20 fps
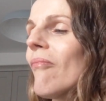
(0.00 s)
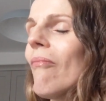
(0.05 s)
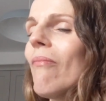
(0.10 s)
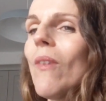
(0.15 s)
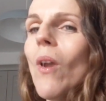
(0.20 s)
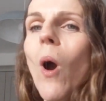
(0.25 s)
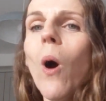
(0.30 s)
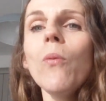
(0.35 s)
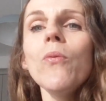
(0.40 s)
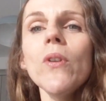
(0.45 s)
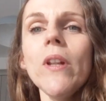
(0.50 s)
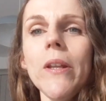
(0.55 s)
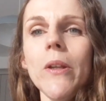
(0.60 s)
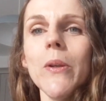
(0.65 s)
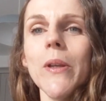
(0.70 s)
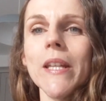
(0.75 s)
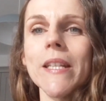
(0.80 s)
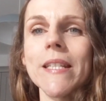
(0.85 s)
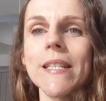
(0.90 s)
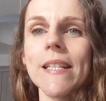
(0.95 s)
Hopefully
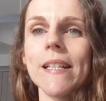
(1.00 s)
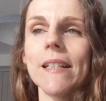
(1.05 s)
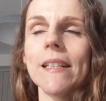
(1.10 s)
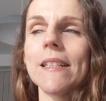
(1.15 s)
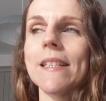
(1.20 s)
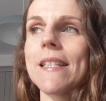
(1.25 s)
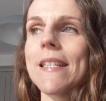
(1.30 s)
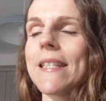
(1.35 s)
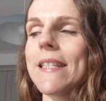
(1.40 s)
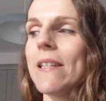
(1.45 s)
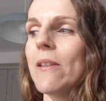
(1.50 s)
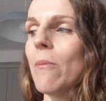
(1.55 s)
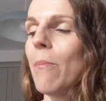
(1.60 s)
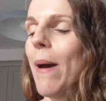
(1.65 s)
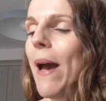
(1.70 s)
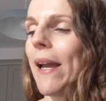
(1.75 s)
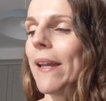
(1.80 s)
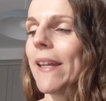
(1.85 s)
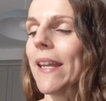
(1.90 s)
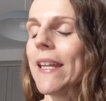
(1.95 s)
you can still see the
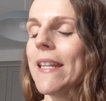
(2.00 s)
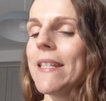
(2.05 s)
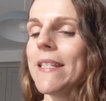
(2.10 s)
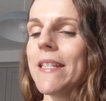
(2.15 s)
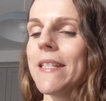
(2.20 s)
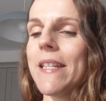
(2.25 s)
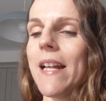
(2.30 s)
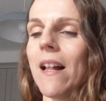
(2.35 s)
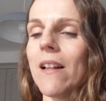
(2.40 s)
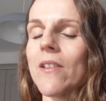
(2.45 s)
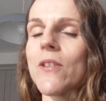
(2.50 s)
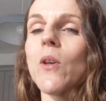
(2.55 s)
bag in detail.